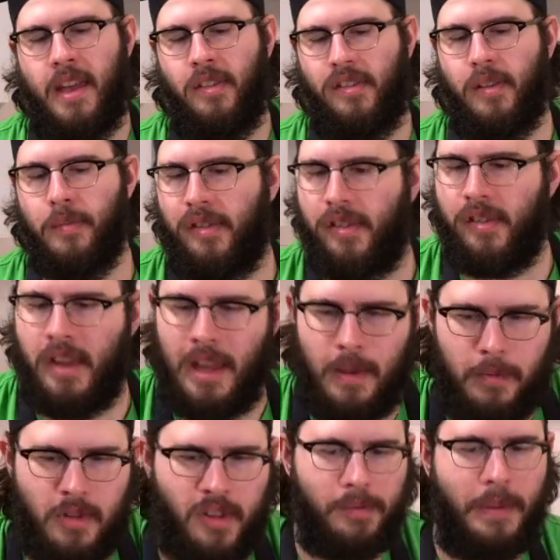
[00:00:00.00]
that some
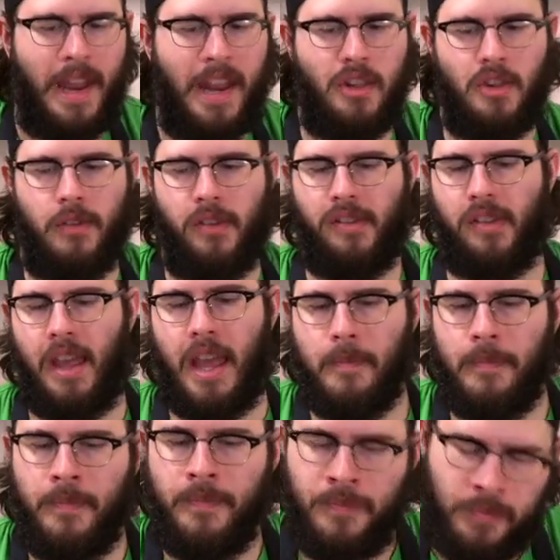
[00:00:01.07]
steam just managed to
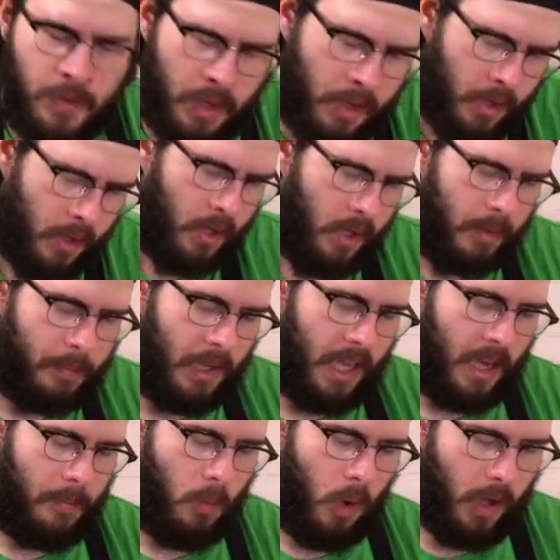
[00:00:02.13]
escape and
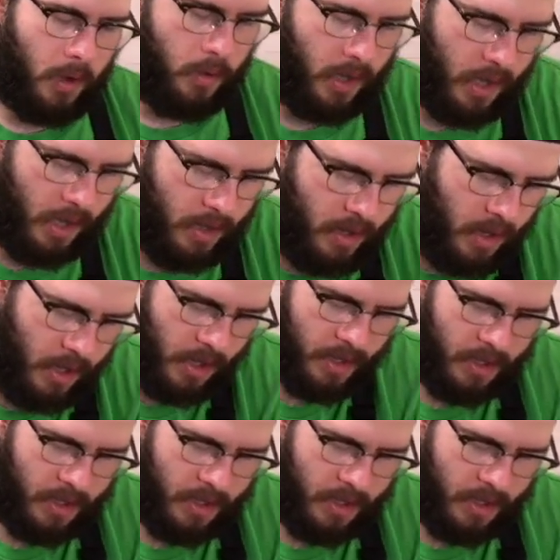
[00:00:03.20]
became water again.